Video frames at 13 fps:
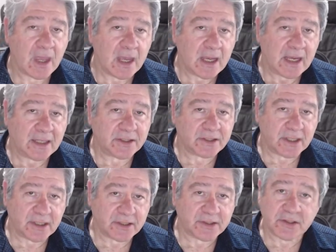and
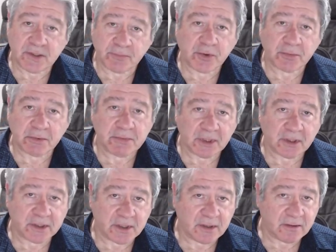says there's a
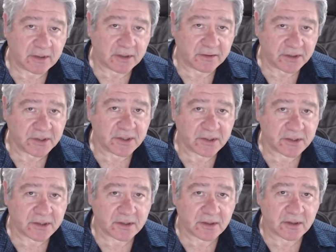probability that this
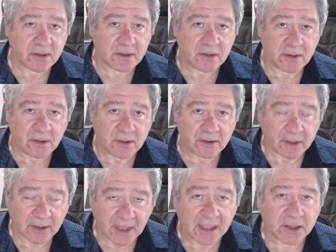is the
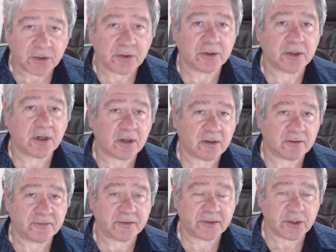likelihood
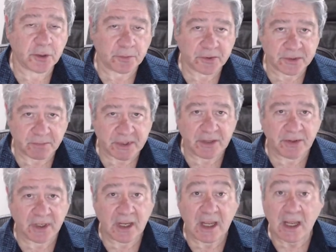of turbulence
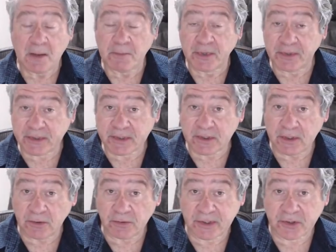appearing, but
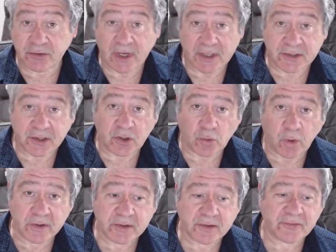it also tries to
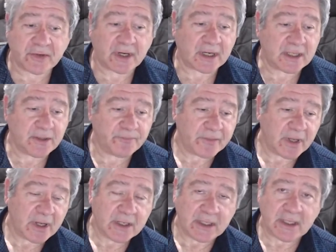quantify
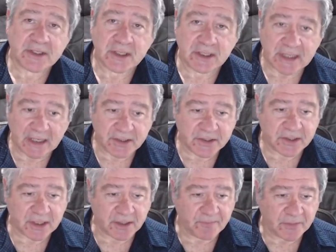its
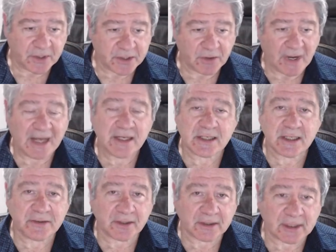intensity. And so
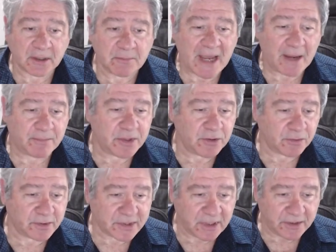underneath the little map,
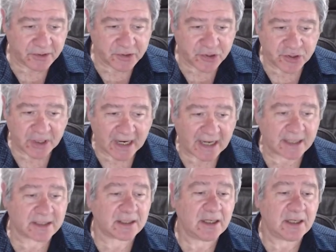you'll see this chart.